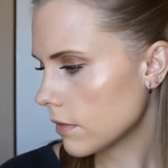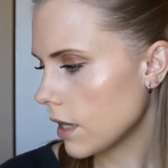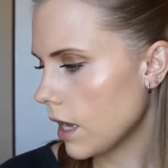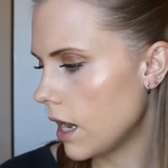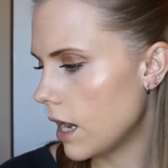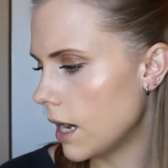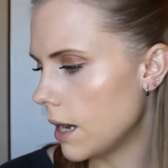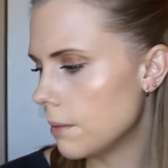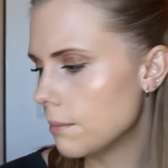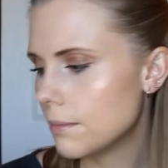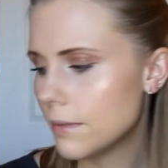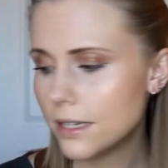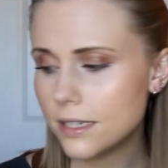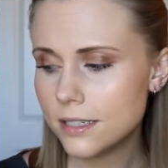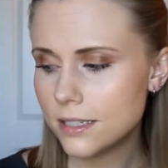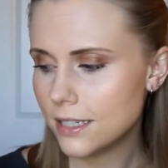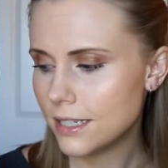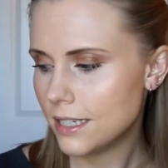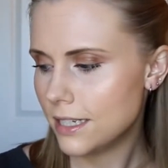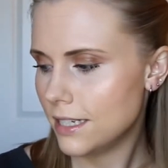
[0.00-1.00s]

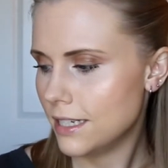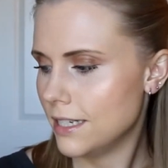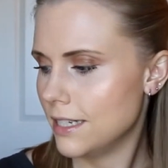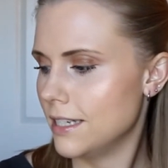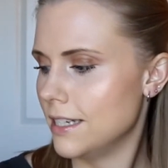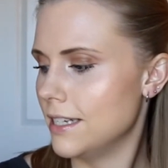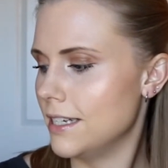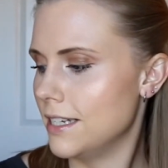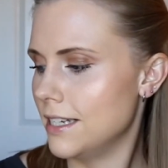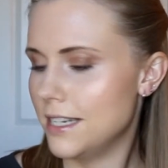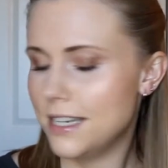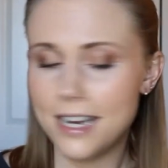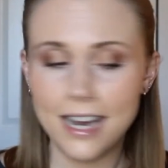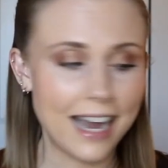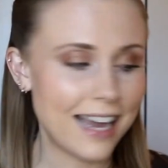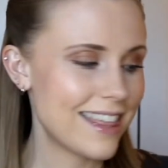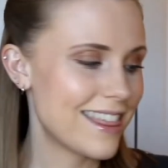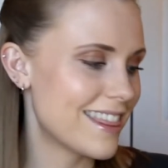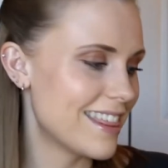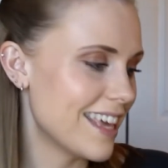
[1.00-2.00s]

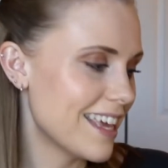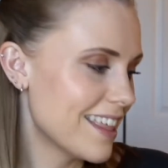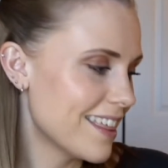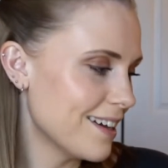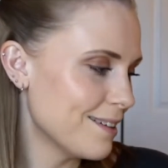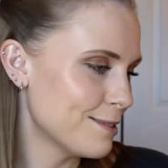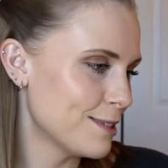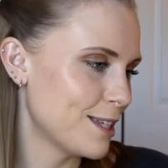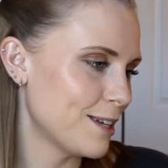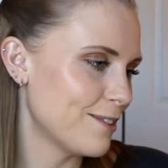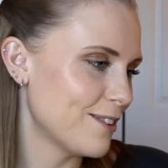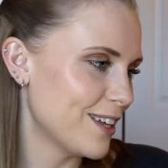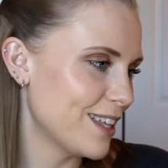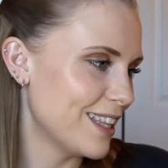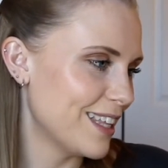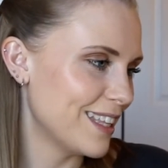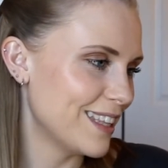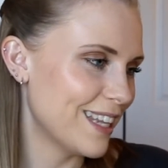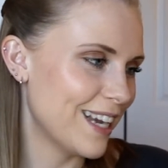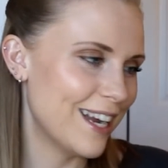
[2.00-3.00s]
I think that was
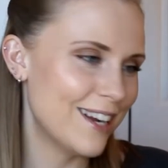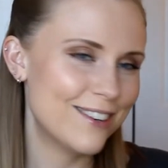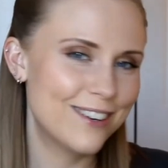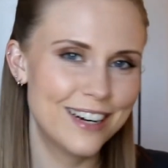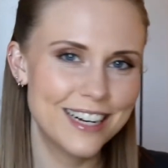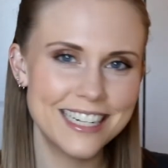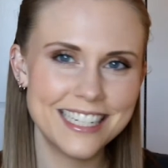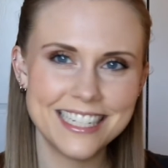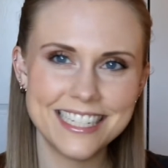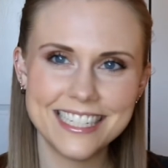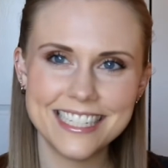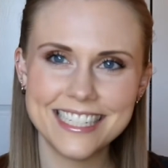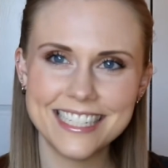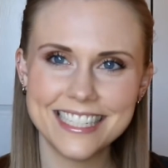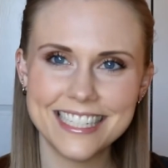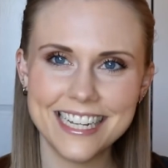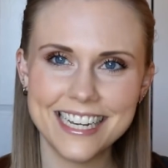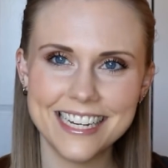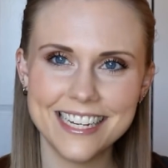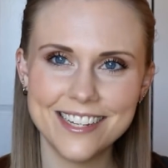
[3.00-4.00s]
everything that I wanted to
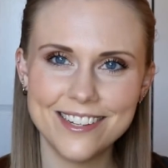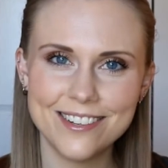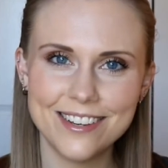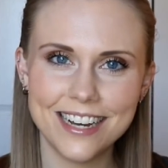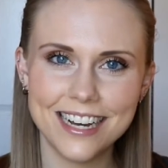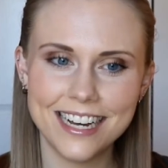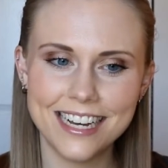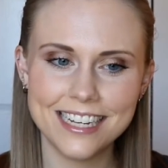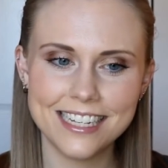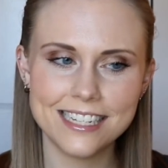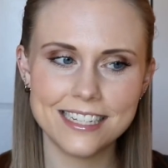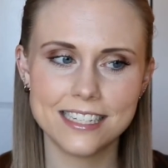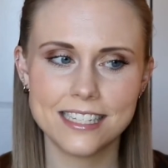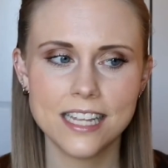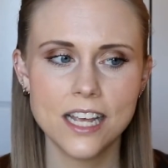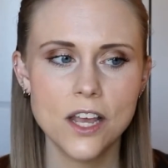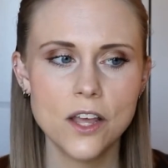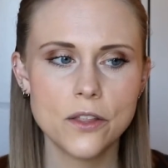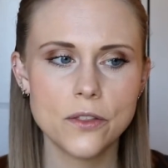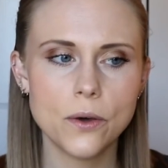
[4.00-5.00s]
say to you guys.
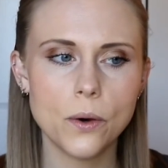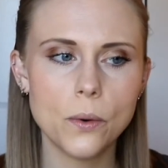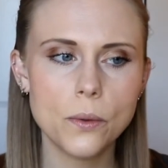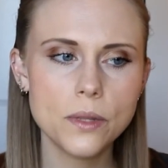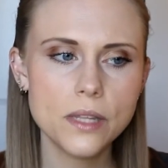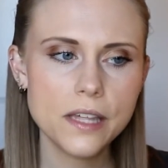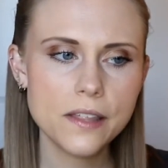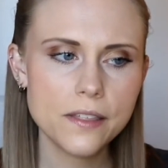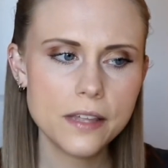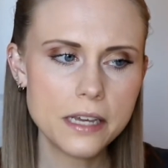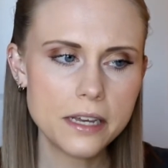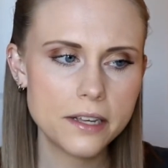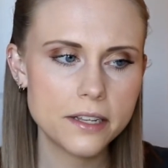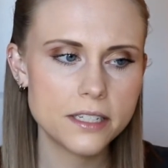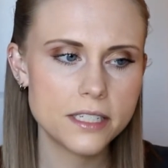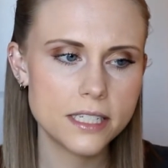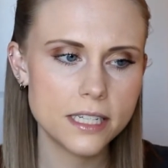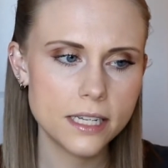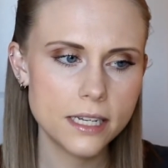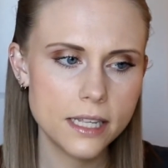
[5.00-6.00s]
The only thing I
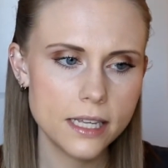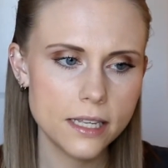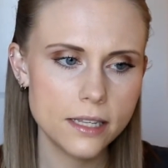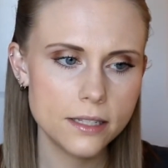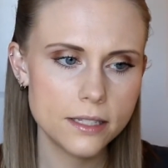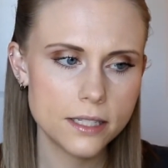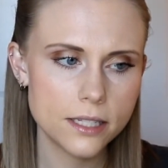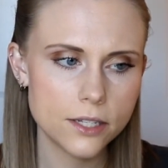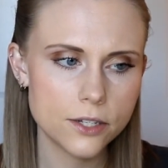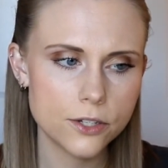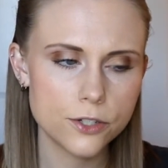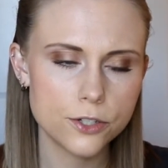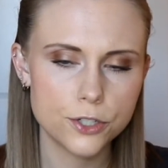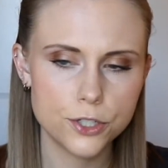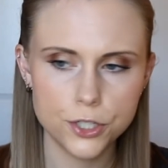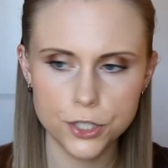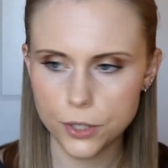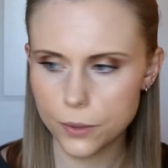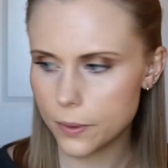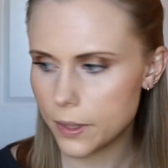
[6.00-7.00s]
did consider
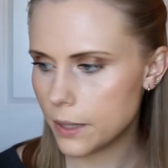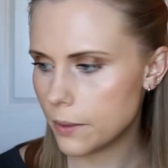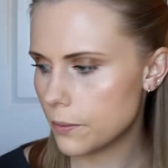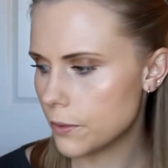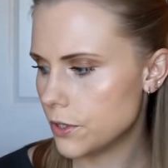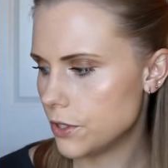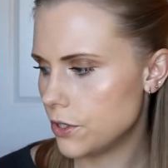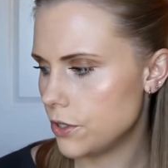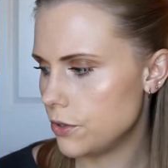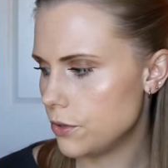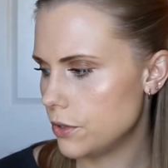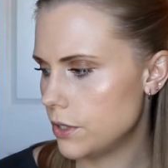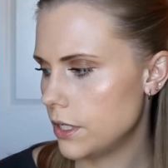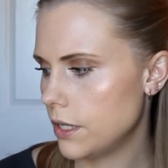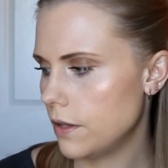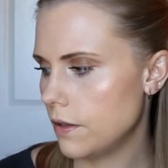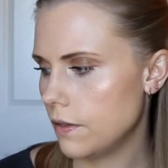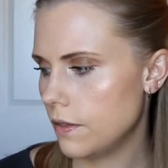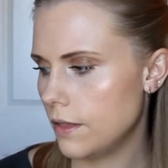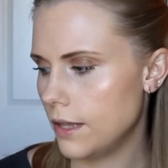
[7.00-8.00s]
doing was
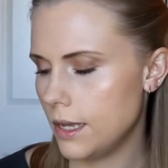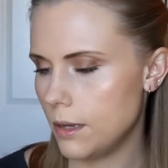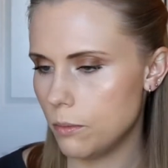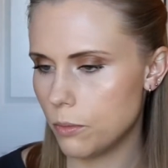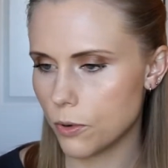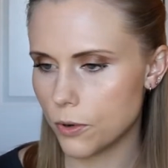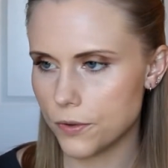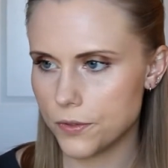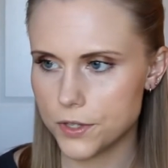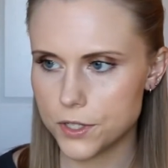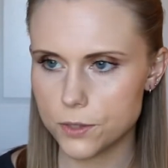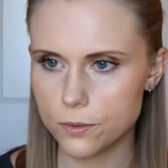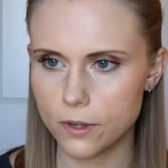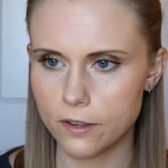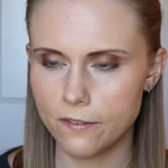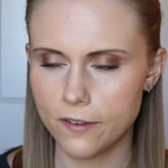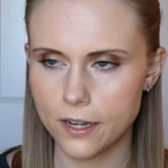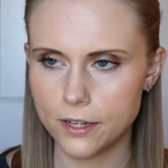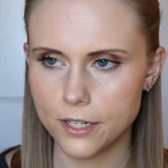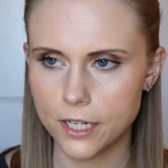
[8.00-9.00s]
using the Born This Way
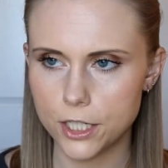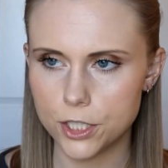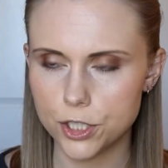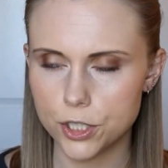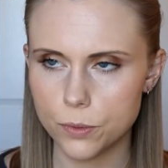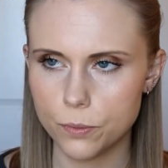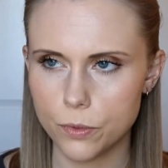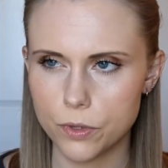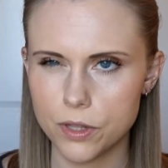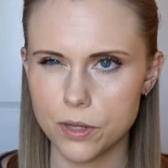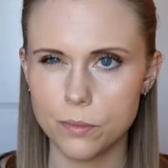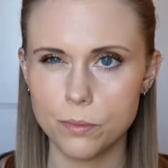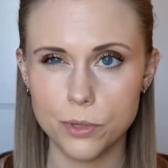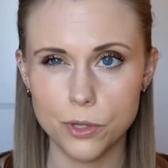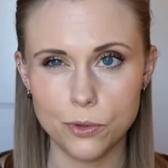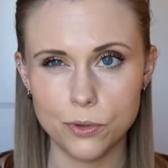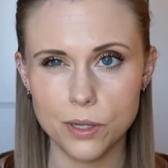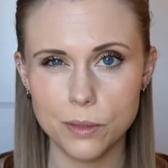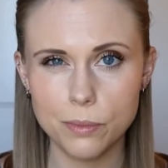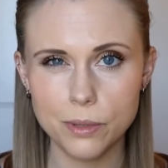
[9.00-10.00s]
foundation with a
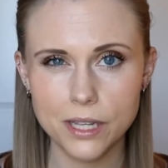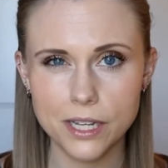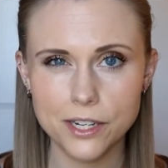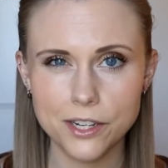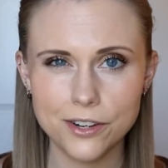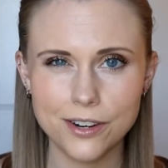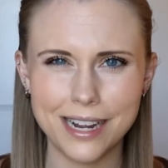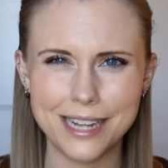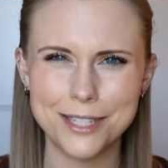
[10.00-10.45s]
beauty blender.